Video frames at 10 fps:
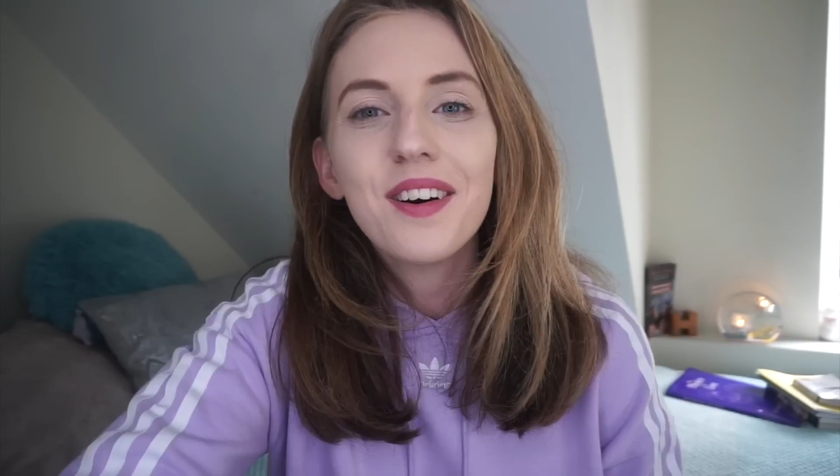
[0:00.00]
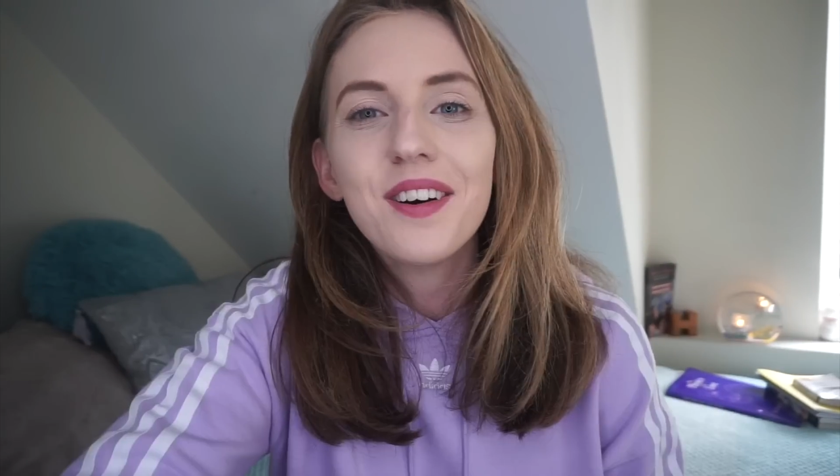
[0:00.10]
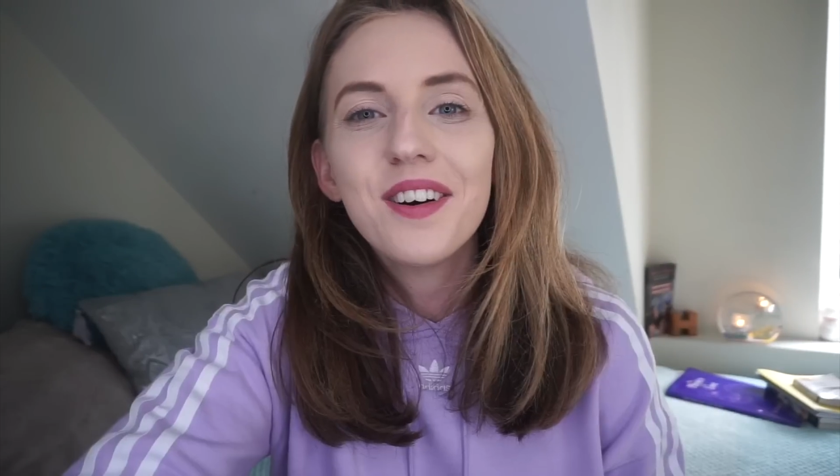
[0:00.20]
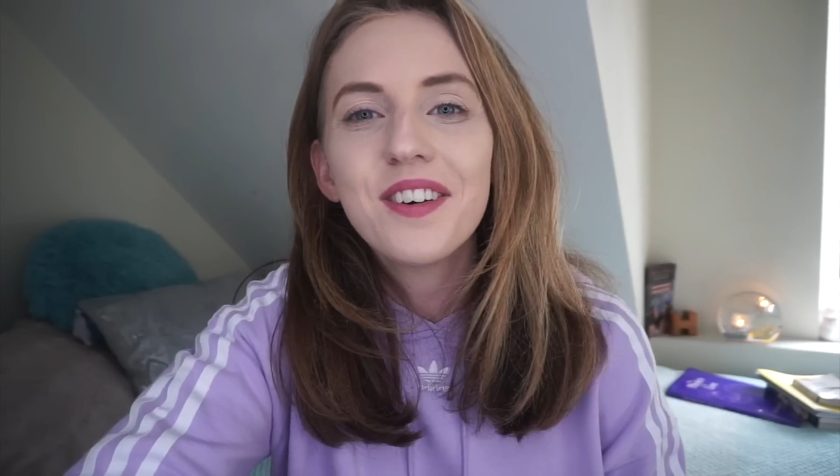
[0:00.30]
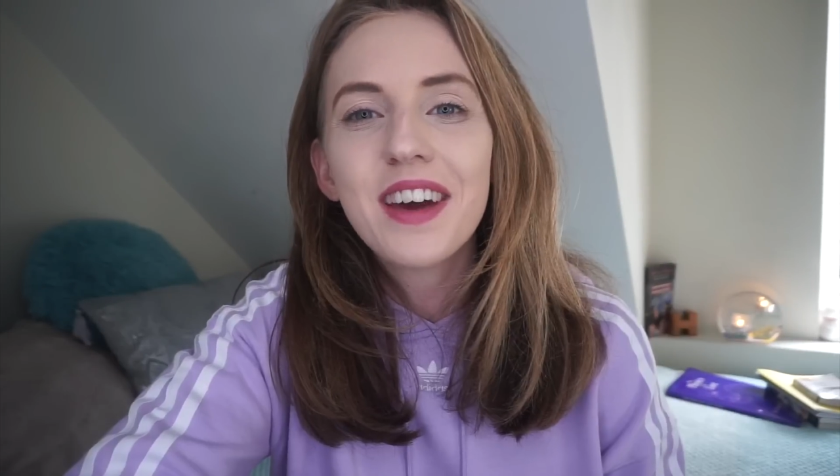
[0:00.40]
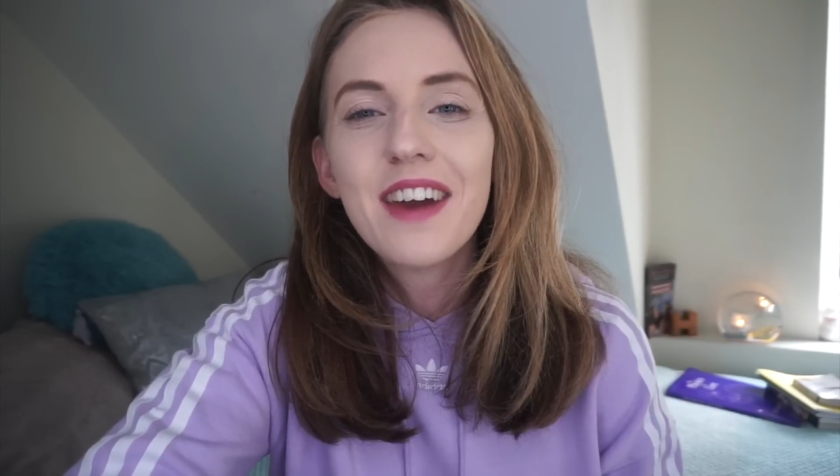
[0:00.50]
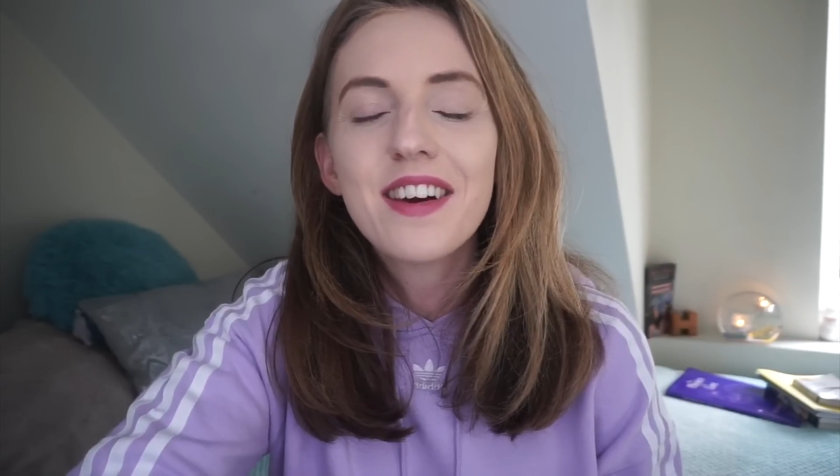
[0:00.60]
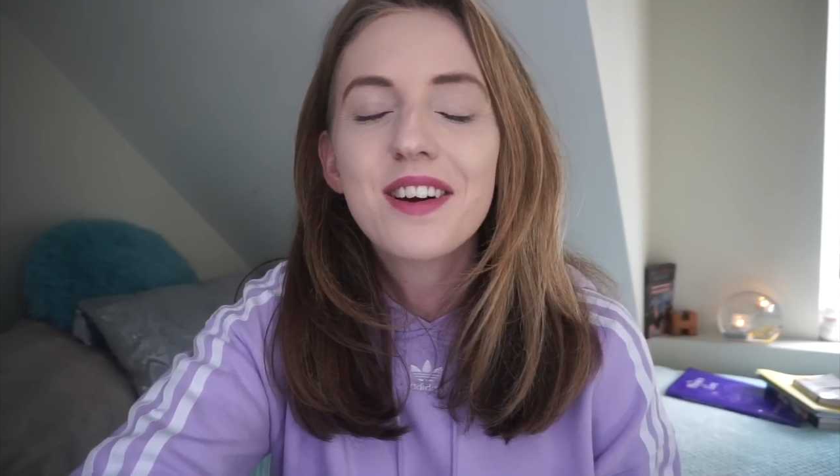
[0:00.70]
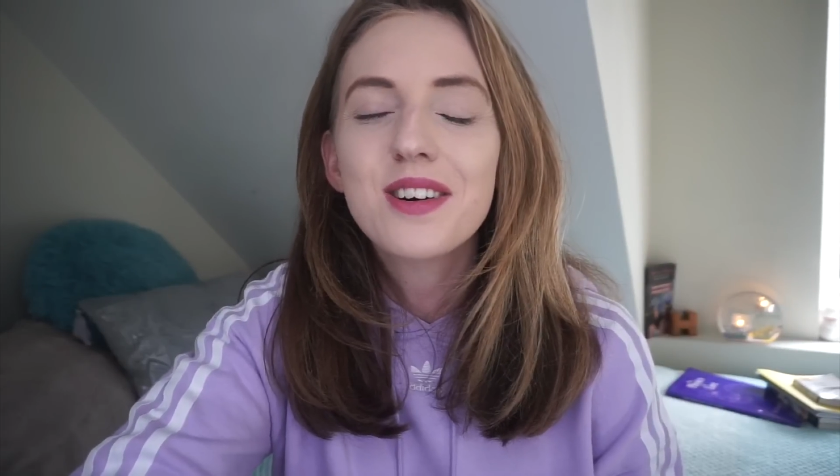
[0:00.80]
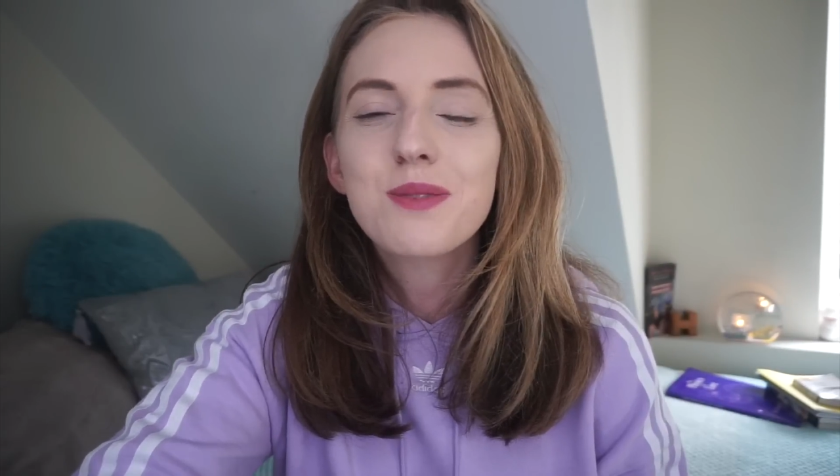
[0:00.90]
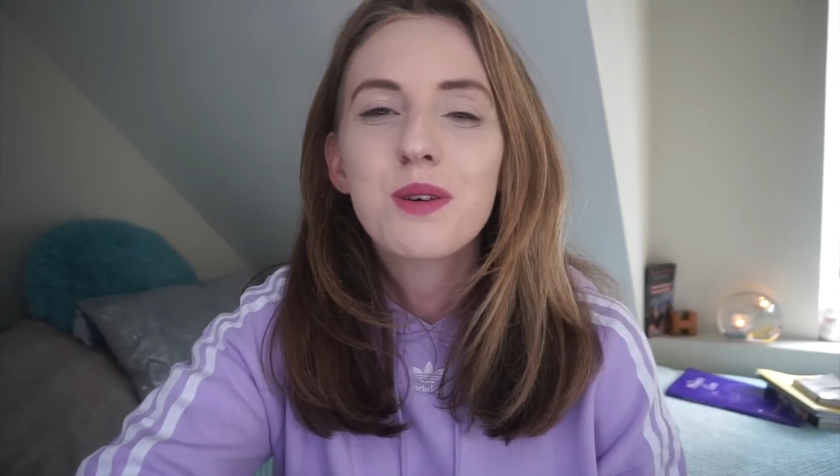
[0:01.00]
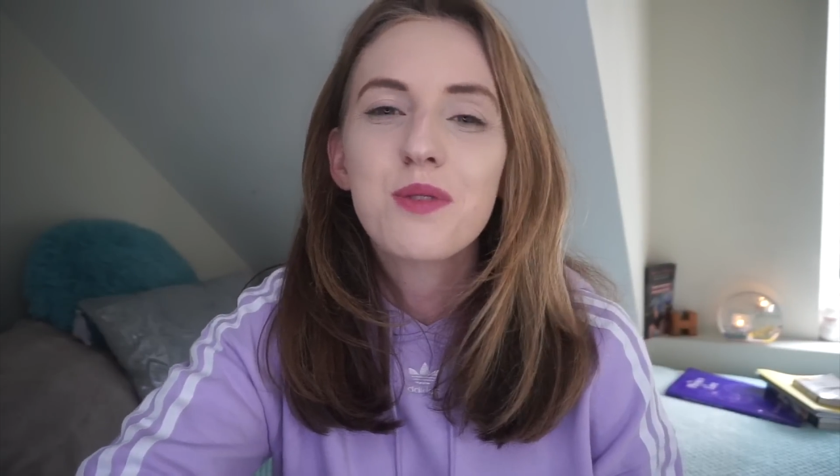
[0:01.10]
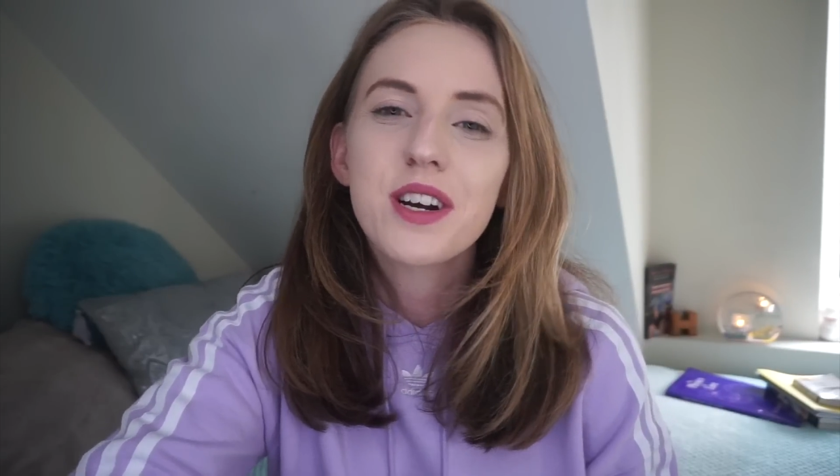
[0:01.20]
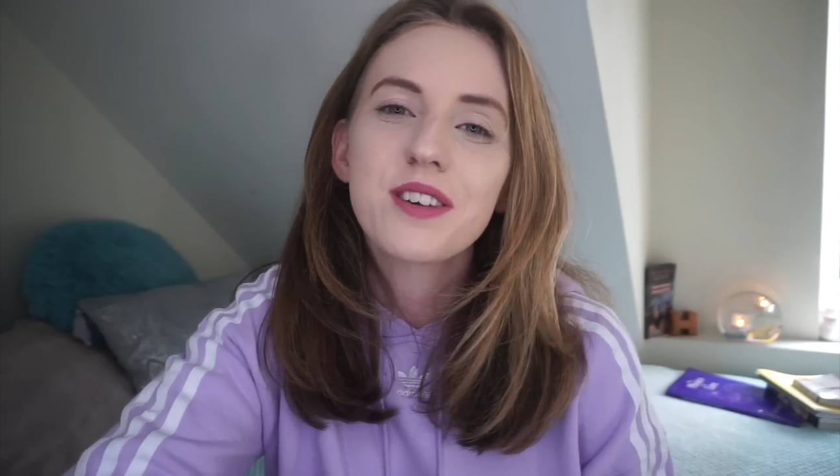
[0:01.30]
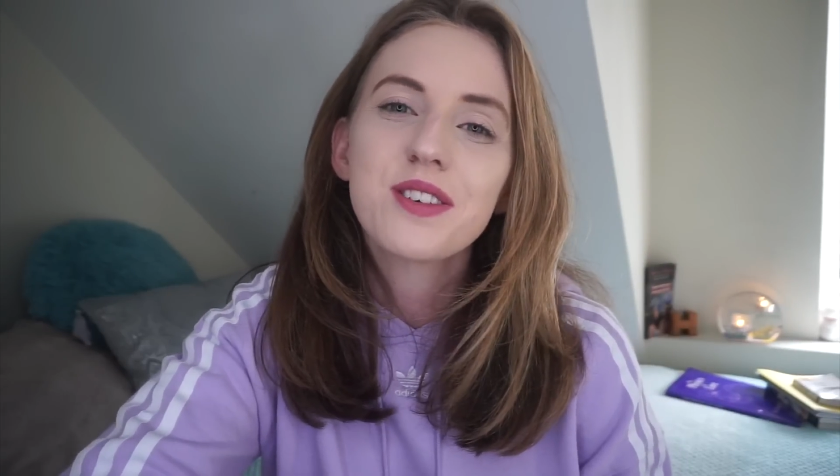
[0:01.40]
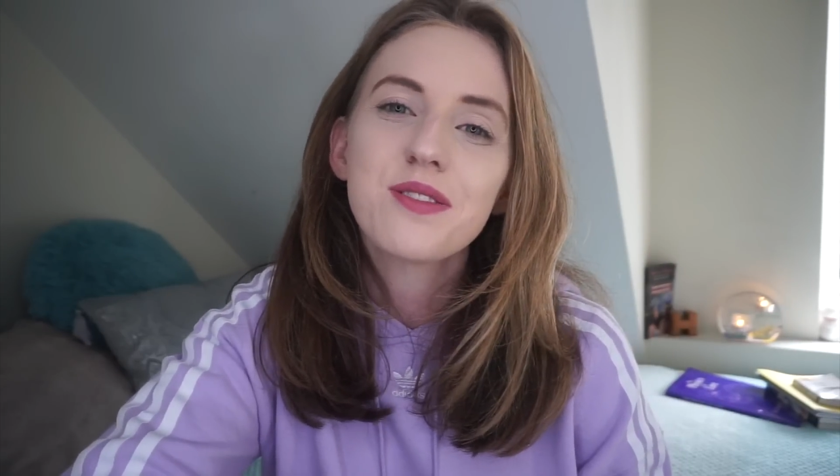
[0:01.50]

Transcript: Okay then, Cosmic Warriors,